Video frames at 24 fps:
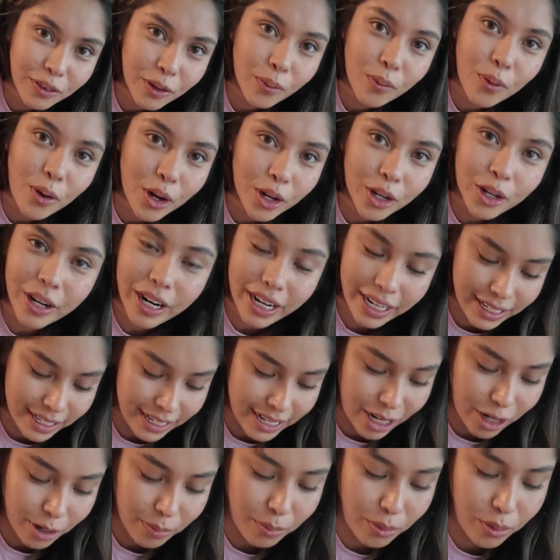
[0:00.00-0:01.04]
for water at an
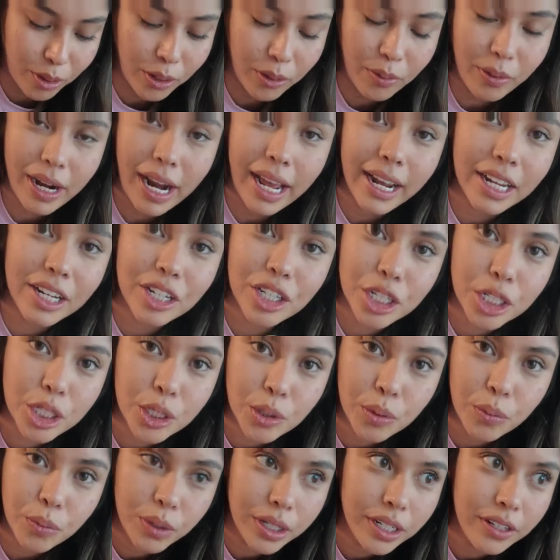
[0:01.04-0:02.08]
airport when I can just
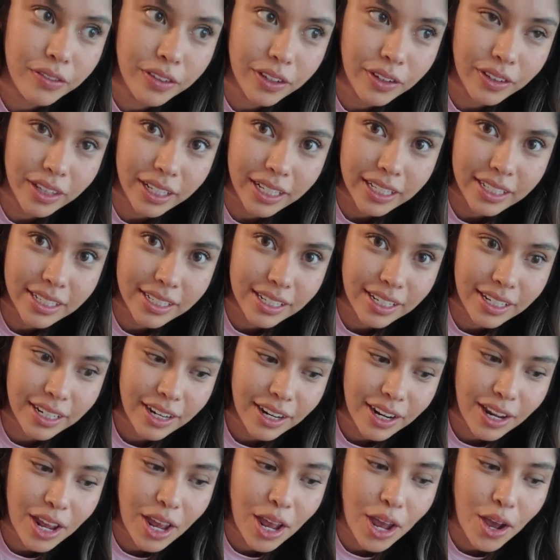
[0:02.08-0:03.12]
refill this
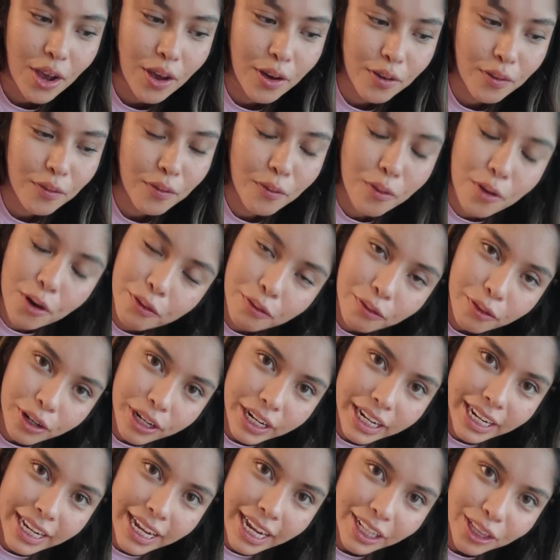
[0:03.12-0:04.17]
for
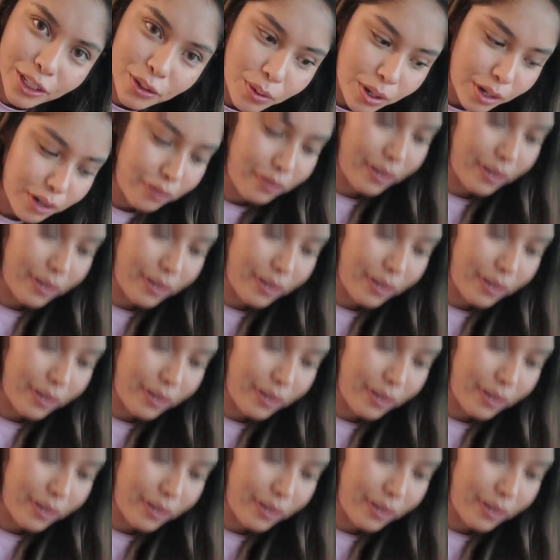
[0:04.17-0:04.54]
free at the water